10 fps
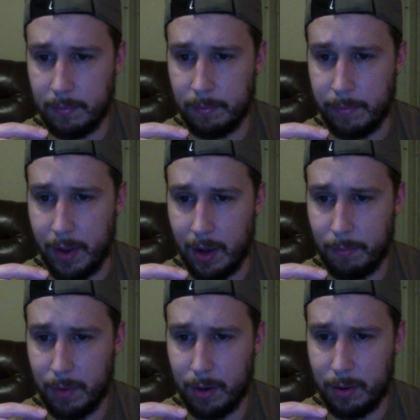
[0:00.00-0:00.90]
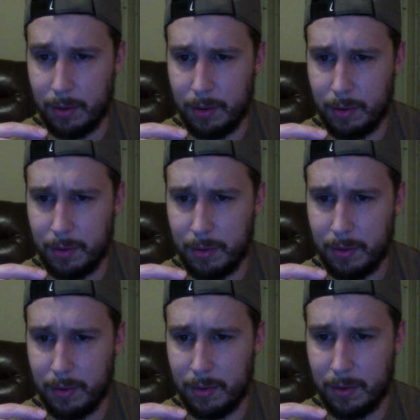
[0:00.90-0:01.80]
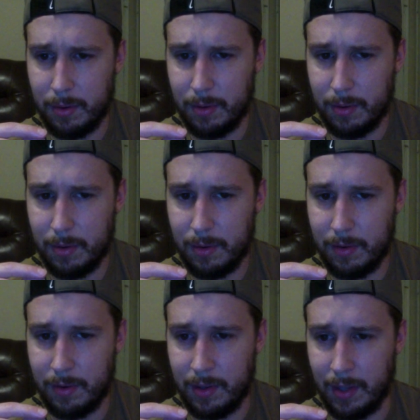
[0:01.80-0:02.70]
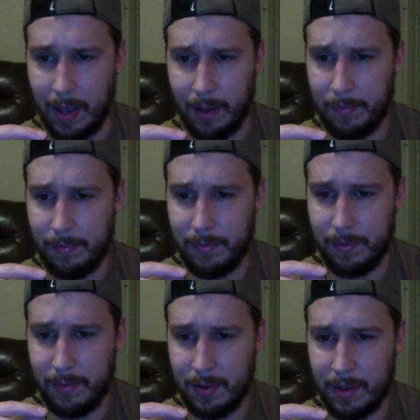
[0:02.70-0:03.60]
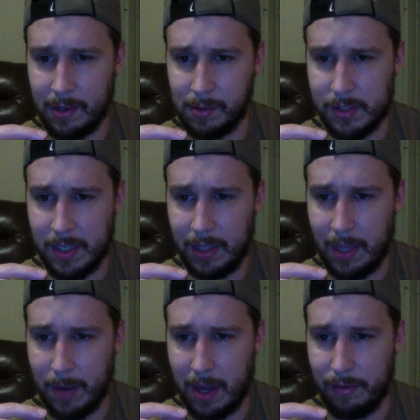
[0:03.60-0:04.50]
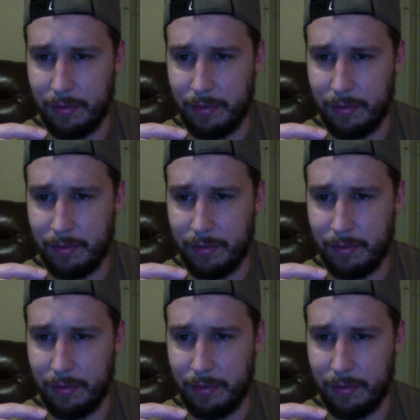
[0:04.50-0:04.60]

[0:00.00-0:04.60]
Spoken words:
Biyombo, yeah, I was thinking they might have.